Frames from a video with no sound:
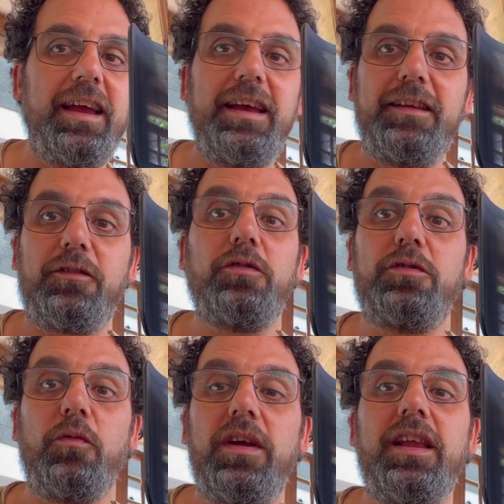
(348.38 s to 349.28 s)
is going
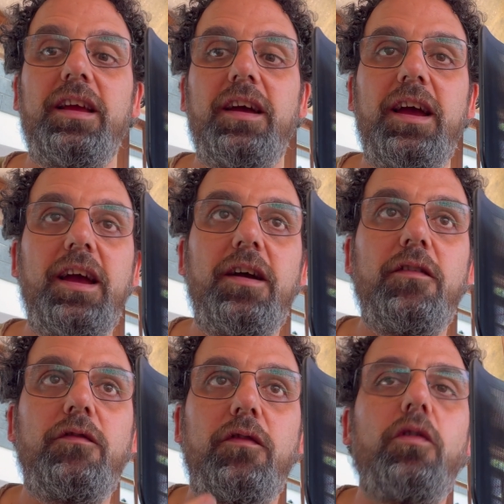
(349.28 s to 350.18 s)
to really
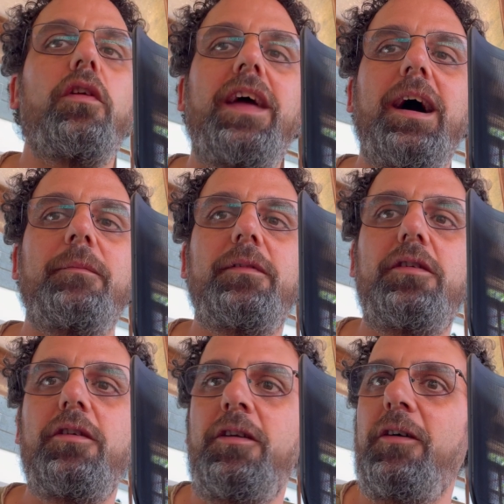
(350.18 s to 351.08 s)
follow the app.
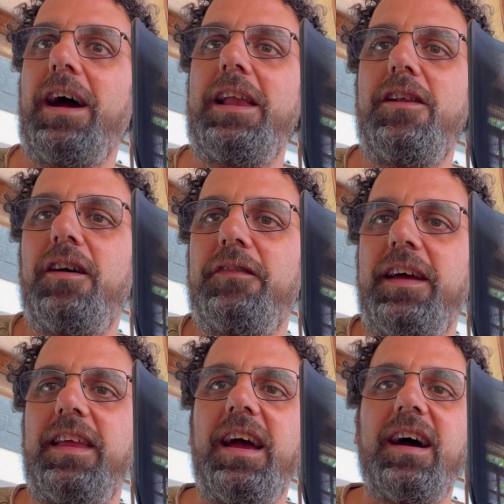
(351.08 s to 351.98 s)
No, I love the
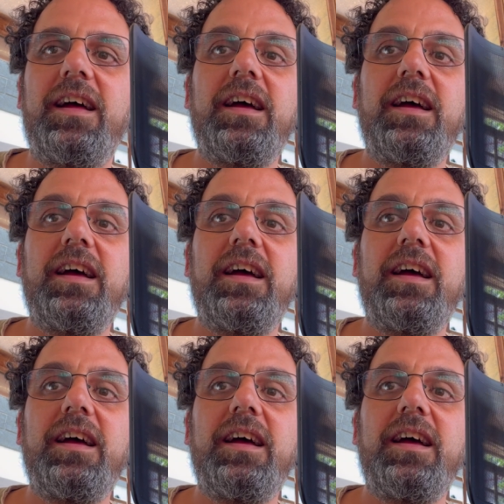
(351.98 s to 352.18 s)
idea.